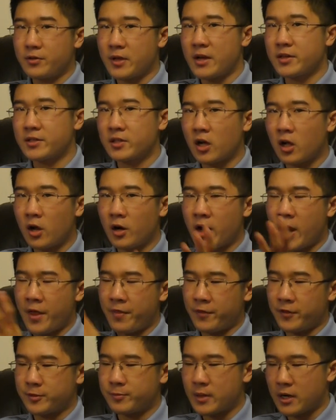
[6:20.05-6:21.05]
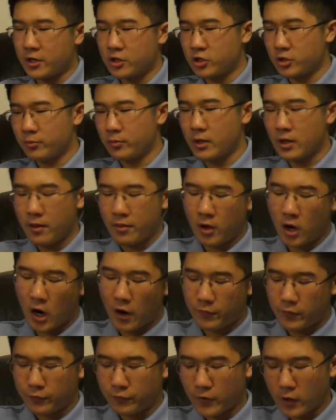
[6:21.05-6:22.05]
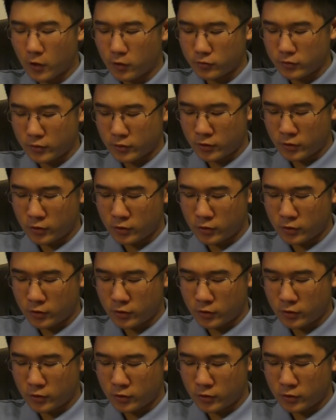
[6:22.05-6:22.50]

That's the other end of the spectrum that often falls